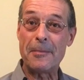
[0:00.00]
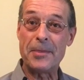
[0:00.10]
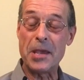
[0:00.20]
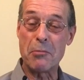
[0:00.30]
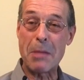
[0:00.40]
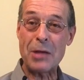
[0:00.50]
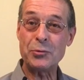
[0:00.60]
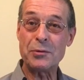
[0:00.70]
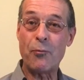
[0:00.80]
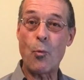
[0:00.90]
the
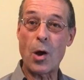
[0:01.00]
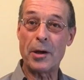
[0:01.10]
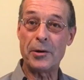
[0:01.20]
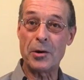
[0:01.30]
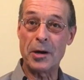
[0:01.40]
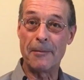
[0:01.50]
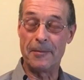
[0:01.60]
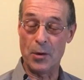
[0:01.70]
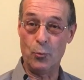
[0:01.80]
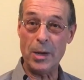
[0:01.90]
amount of water
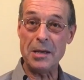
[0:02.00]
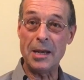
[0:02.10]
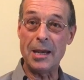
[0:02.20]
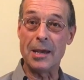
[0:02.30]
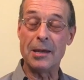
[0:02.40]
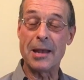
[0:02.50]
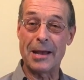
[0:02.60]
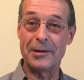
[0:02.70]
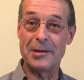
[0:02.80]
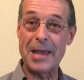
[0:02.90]
that we need
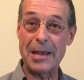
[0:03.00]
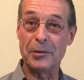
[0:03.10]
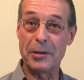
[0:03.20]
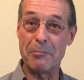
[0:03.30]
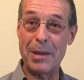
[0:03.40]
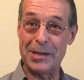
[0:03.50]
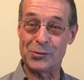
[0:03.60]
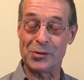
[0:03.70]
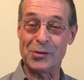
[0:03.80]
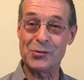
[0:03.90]
on a daily
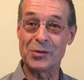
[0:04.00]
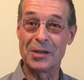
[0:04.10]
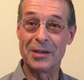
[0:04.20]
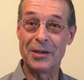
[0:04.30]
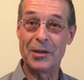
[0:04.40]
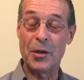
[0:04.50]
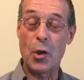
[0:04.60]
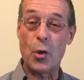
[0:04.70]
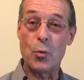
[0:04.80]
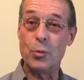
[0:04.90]
basis,
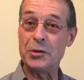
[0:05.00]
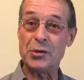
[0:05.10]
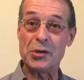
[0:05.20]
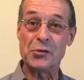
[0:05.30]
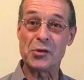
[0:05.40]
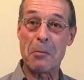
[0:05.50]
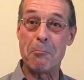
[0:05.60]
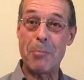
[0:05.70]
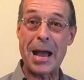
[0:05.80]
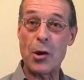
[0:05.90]
which is
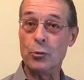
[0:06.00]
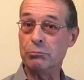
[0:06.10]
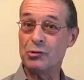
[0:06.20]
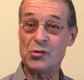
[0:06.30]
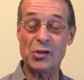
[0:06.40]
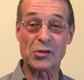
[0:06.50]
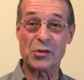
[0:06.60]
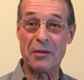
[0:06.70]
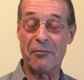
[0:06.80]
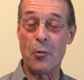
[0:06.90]
about
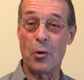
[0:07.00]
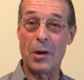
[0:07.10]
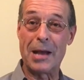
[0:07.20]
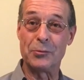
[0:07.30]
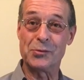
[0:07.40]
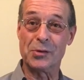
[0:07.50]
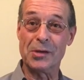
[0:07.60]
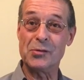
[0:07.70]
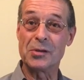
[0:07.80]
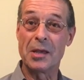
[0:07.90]
64
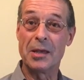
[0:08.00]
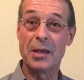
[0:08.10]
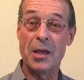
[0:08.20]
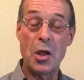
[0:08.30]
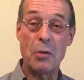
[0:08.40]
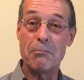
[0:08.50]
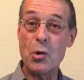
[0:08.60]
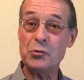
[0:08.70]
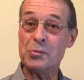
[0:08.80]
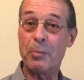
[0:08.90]
ounces,
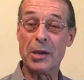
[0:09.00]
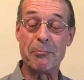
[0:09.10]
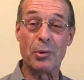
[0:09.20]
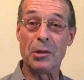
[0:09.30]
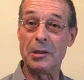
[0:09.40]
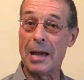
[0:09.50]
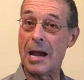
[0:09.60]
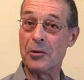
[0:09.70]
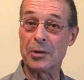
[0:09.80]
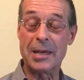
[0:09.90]
most people
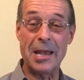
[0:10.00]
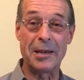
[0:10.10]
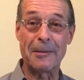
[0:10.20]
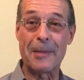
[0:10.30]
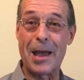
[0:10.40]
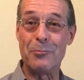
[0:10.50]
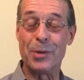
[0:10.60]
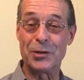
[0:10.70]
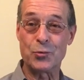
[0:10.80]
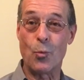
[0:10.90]
aren't getting that
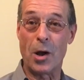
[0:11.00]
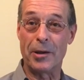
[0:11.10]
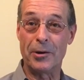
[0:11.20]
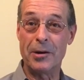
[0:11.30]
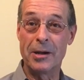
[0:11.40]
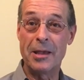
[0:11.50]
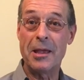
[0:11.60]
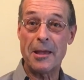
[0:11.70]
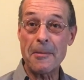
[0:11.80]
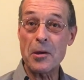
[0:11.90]
much water,
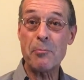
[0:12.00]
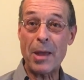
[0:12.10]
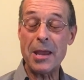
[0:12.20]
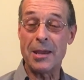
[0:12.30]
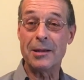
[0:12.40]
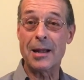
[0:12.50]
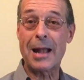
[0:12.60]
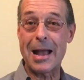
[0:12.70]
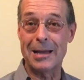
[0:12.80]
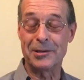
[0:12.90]
and they're paying a
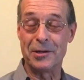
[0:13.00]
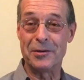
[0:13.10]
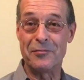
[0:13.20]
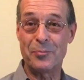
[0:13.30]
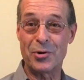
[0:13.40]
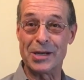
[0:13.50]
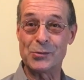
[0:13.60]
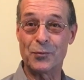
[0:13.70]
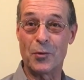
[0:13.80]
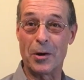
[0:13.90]
cognitive
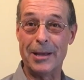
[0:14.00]
price for